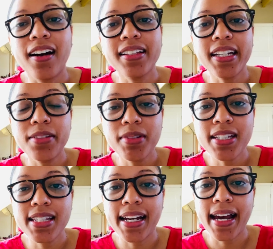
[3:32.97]
All the
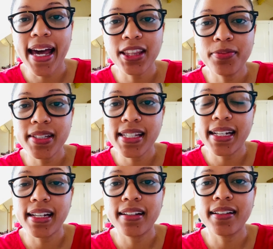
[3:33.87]
emails that had to be
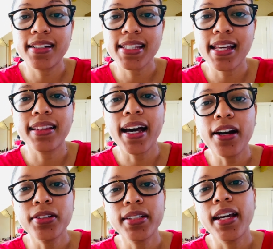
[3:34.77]
sent out are sent
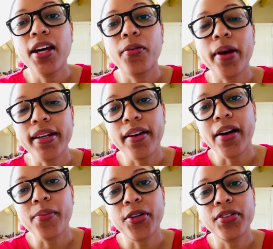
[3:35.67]
out. Right
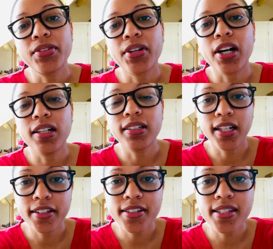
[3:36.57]
now, I'm going to call
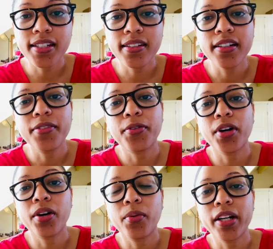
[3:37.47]
another senior
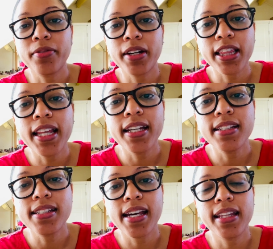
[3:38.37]
for one of our
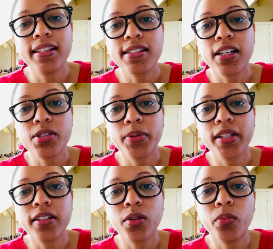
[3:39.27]
clients and discuss with
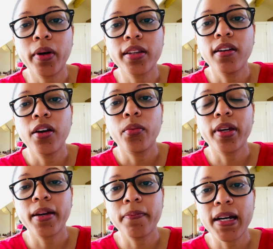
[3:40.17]
her what
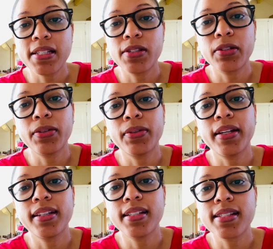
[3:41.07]
we can best do
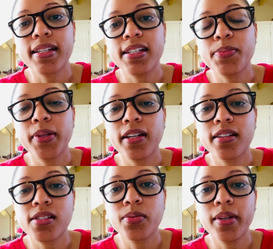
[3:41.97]
in this case,
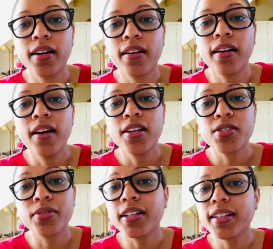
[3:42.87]
because we are
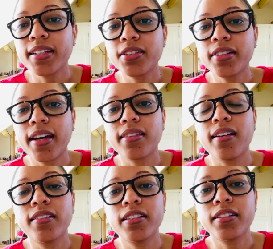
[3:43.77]
struggling to get
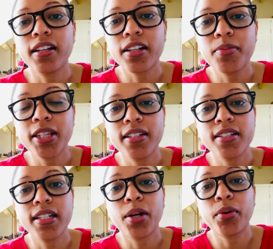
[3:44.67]
all the
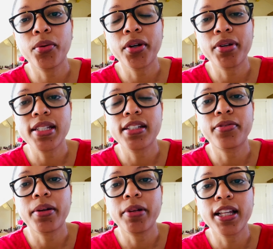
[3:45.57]
documentation that we requested
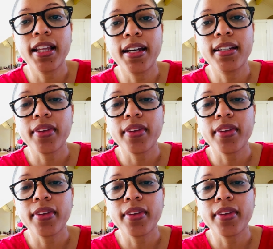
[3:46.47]
from a client.